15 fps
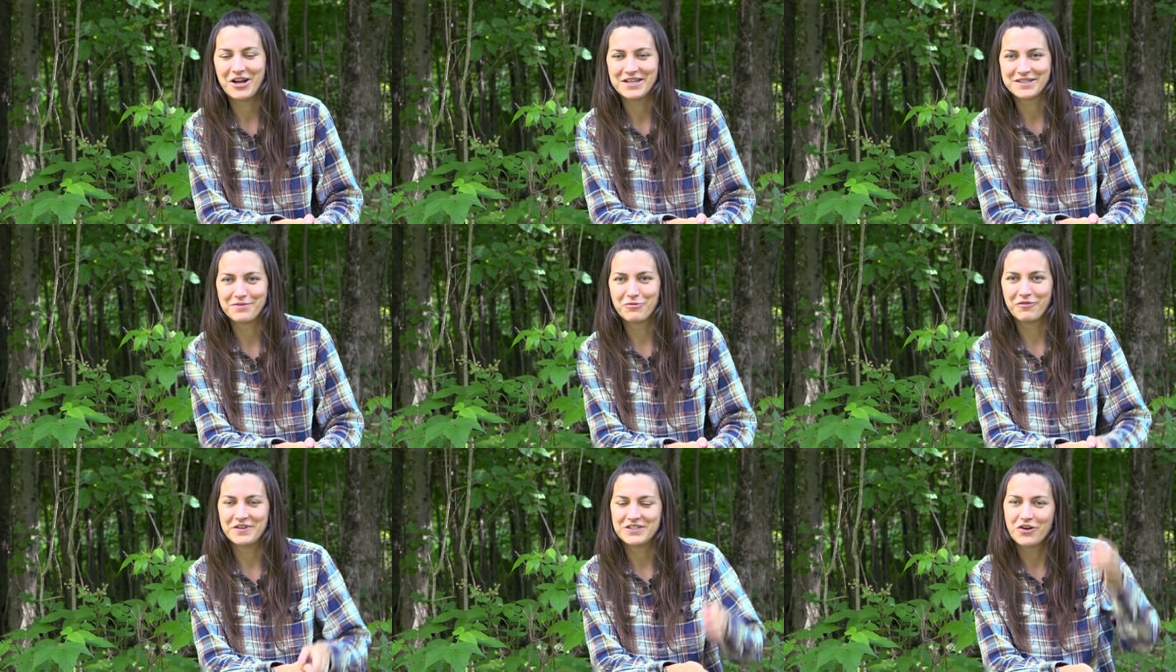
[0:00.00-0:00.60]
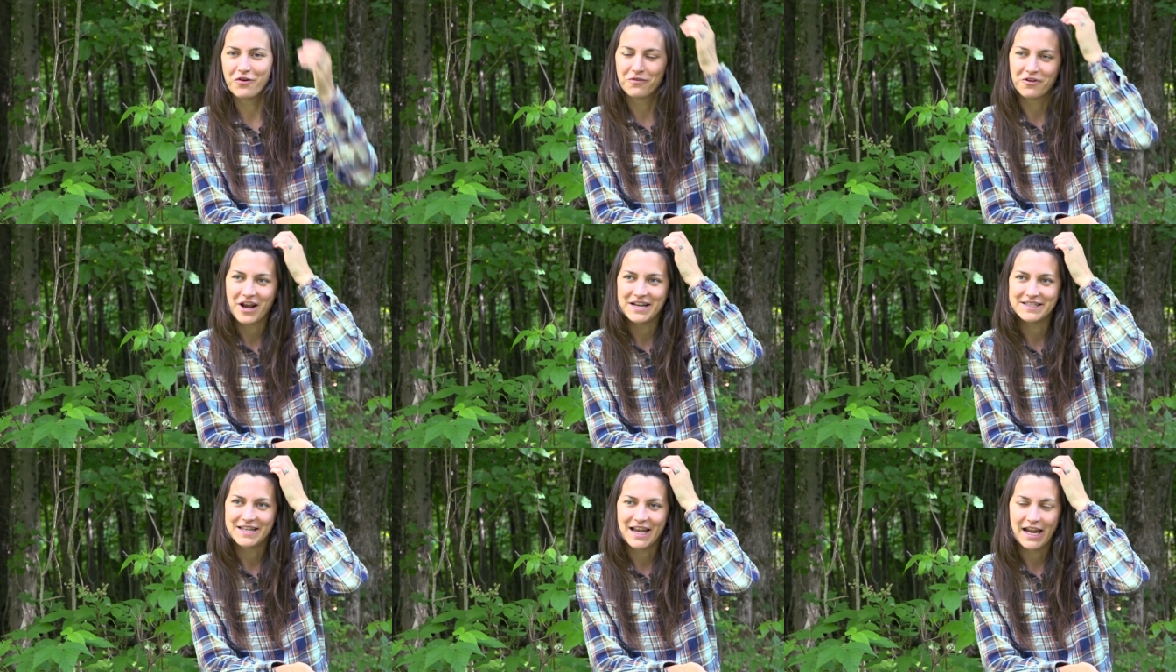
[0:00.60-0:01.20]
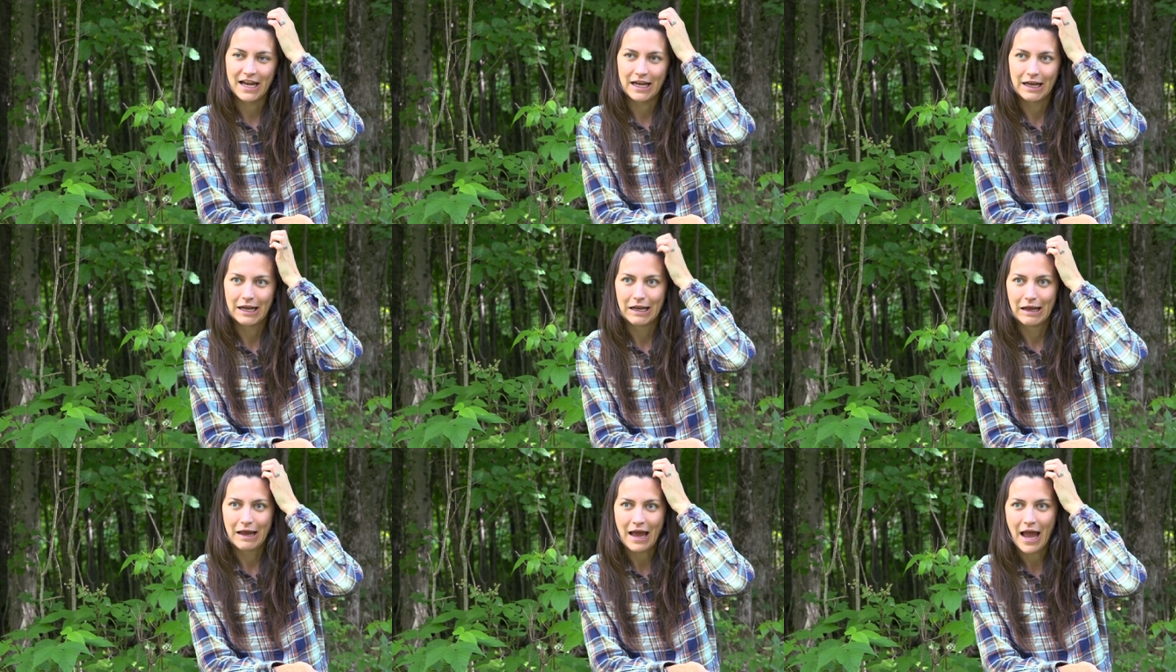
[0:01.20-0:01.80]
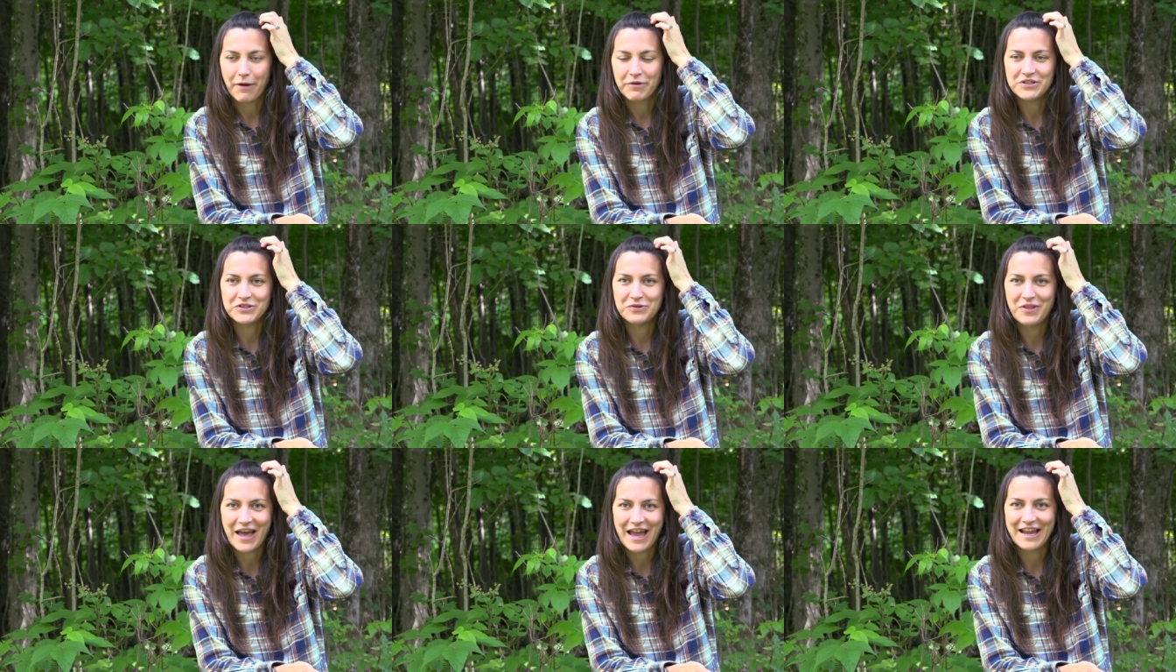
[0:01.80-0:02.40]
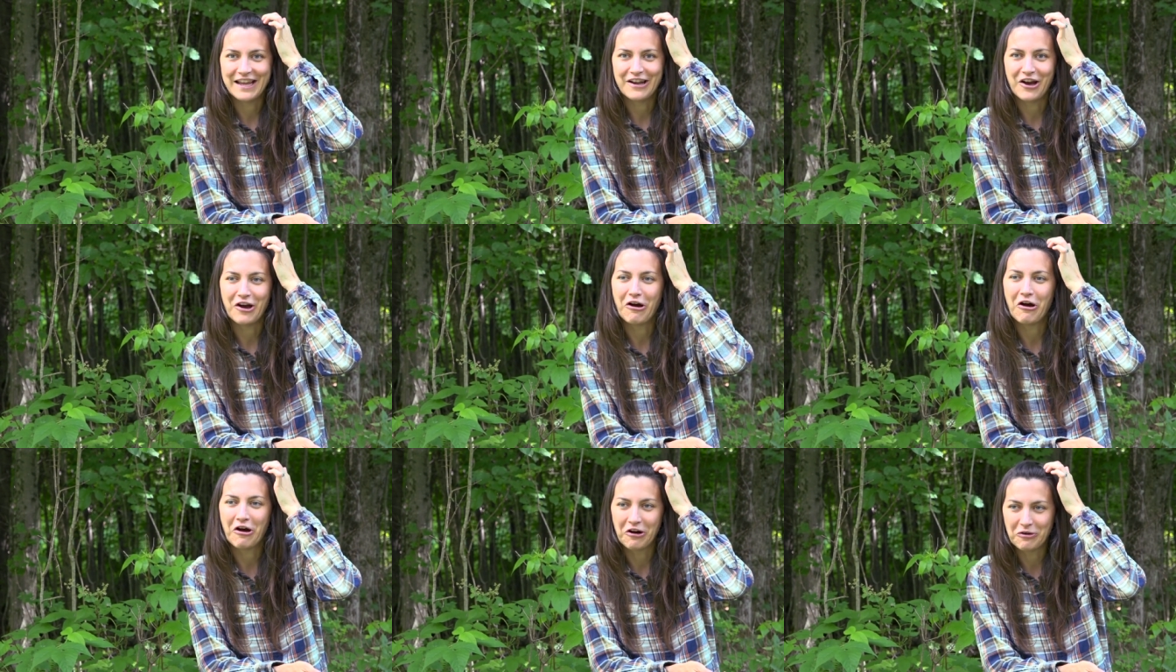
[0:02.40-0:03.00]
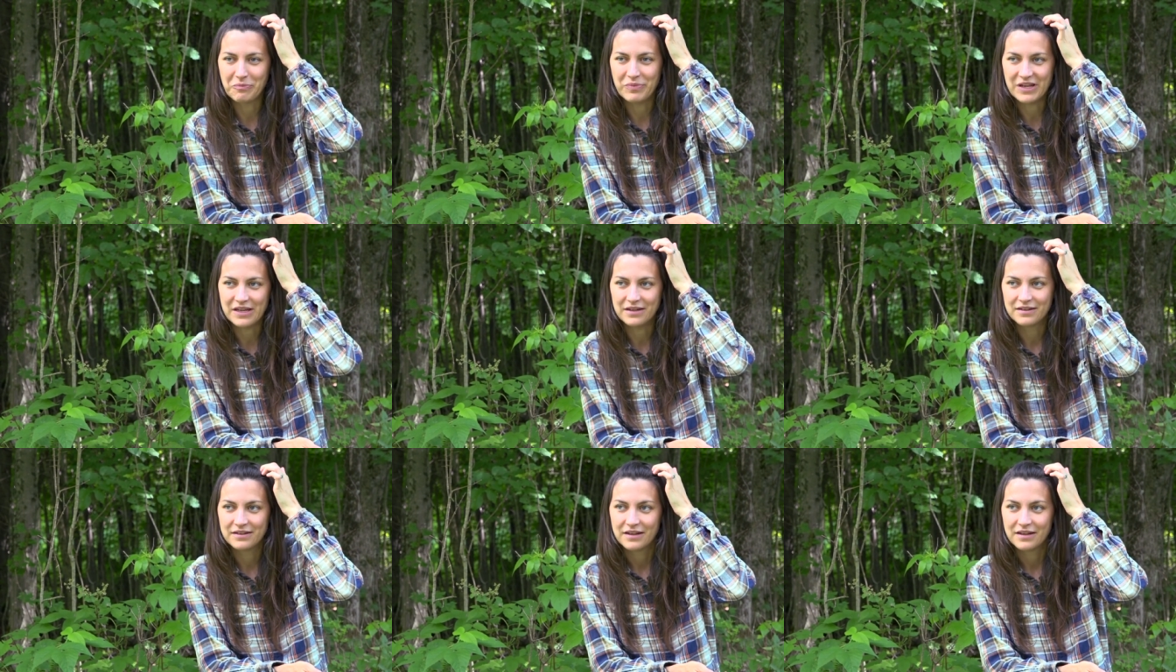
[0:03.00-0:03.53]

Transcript: as the movie's over, I say, I would do that in a heartbeat.